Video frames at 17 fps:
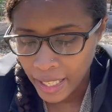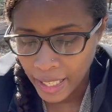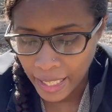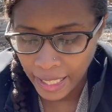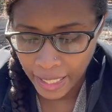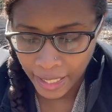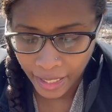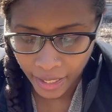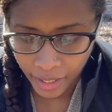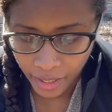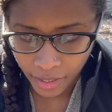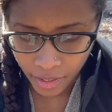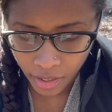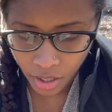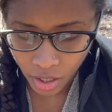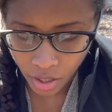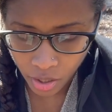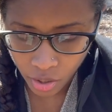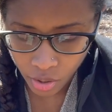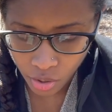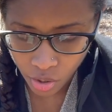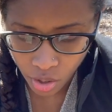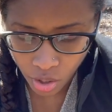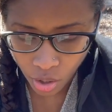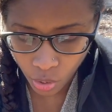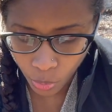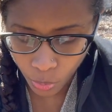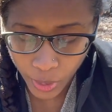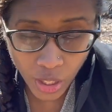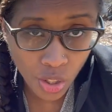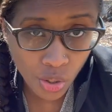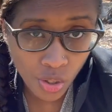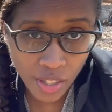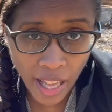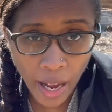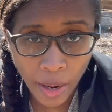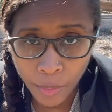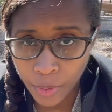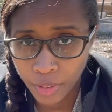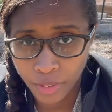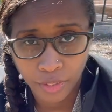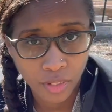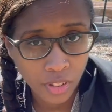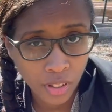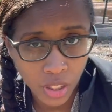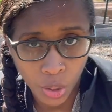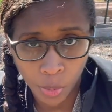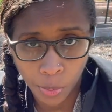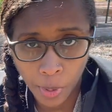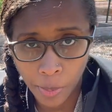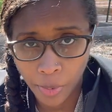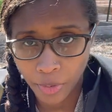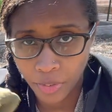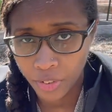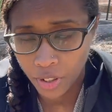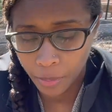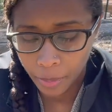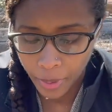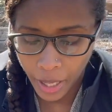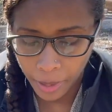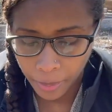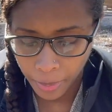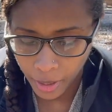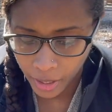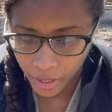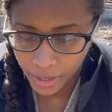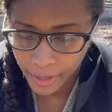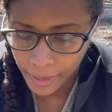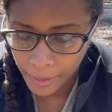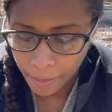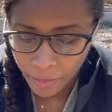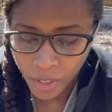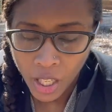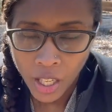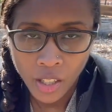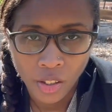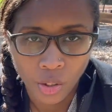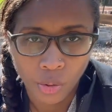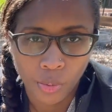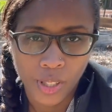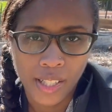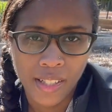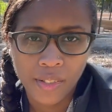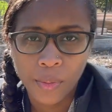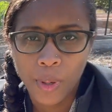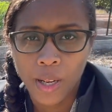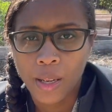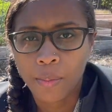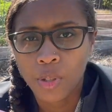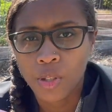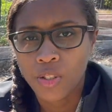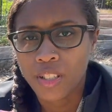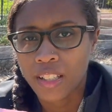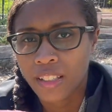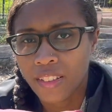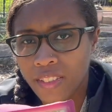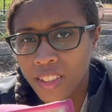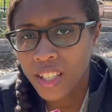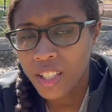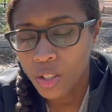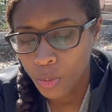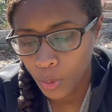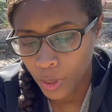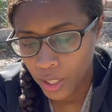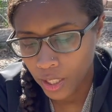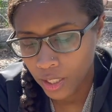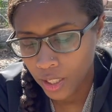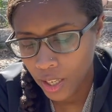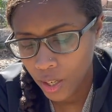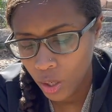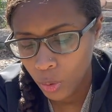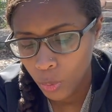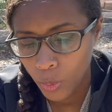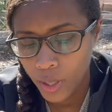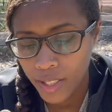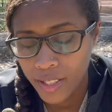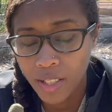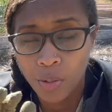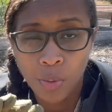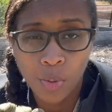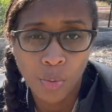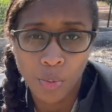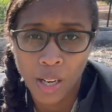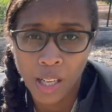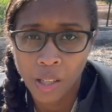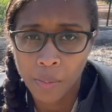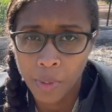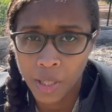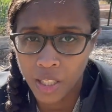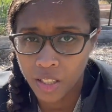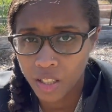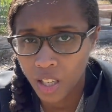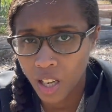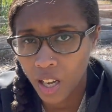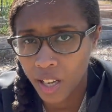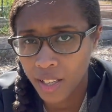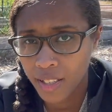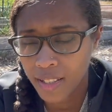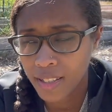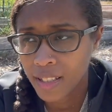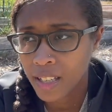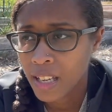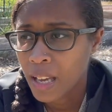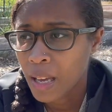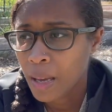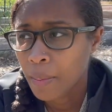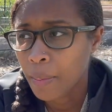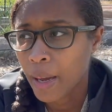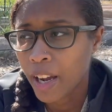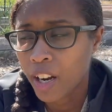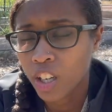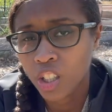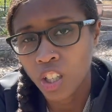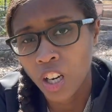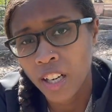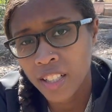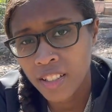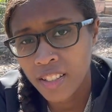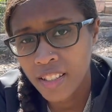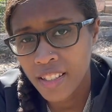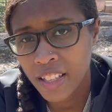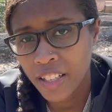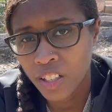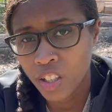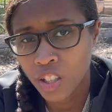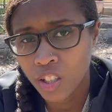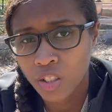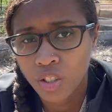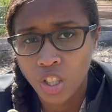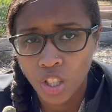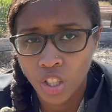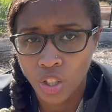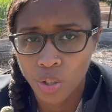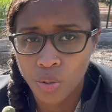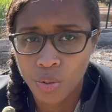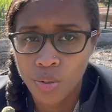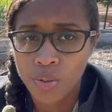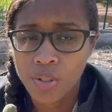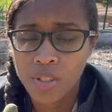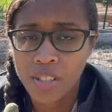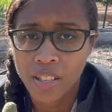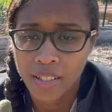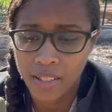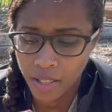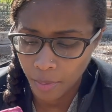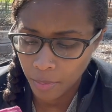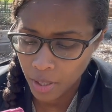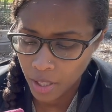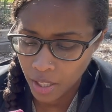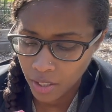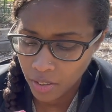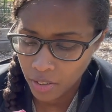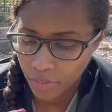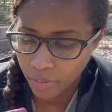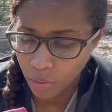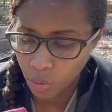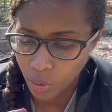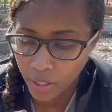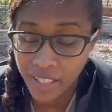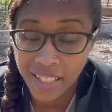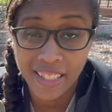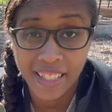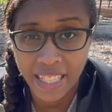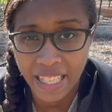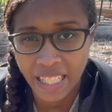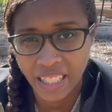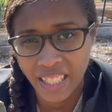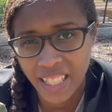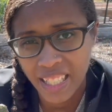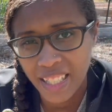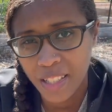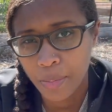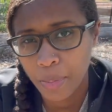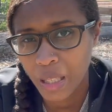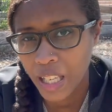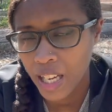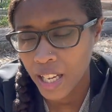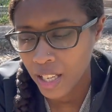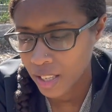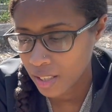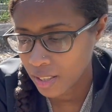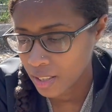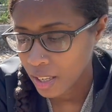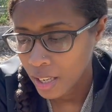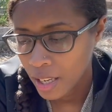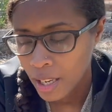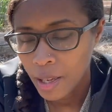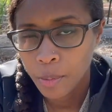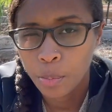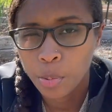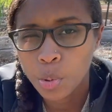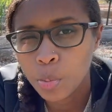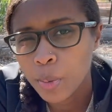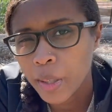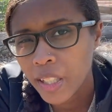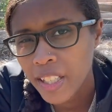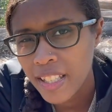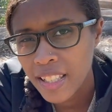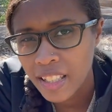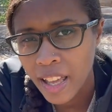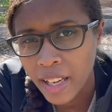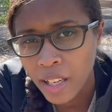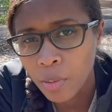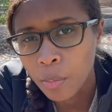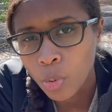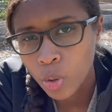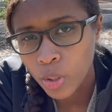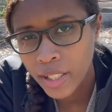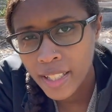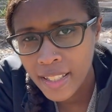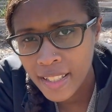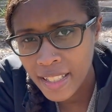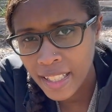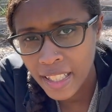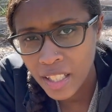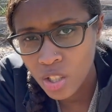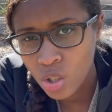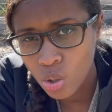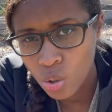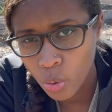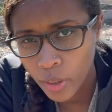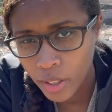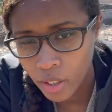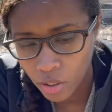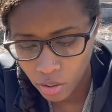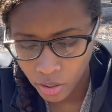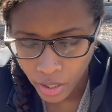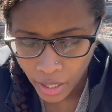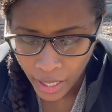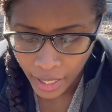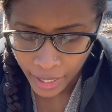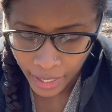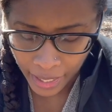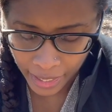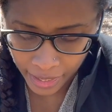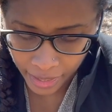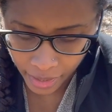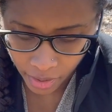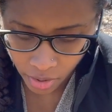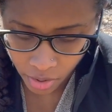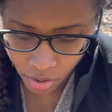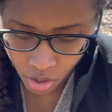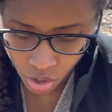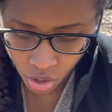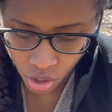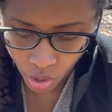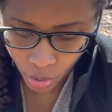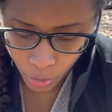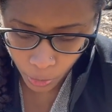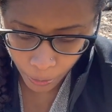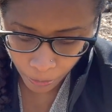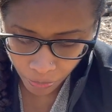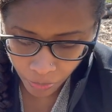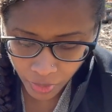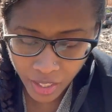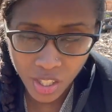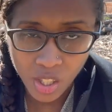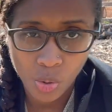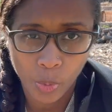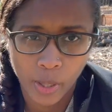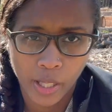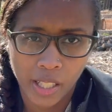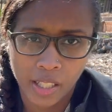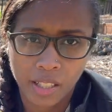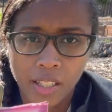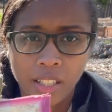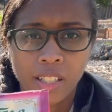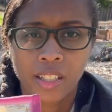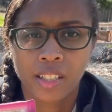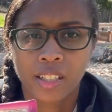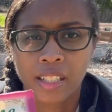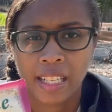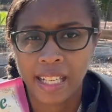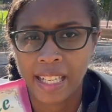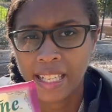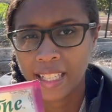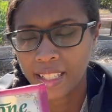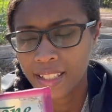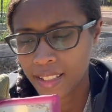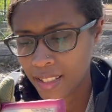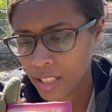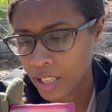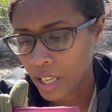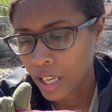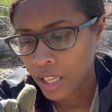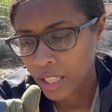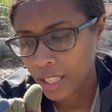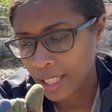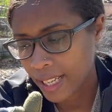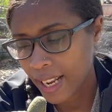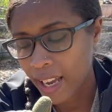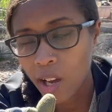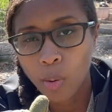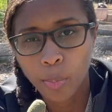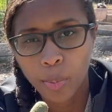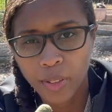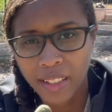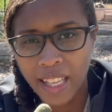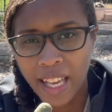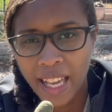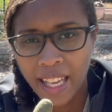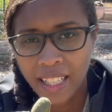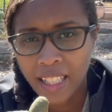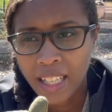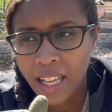and so we used that one, you remember, for the blackberries. The reason why I'm using this one was it was recommended to us by our garden center to use something for azaleas because blueberries like more acidic soil. And so this one is going to help with that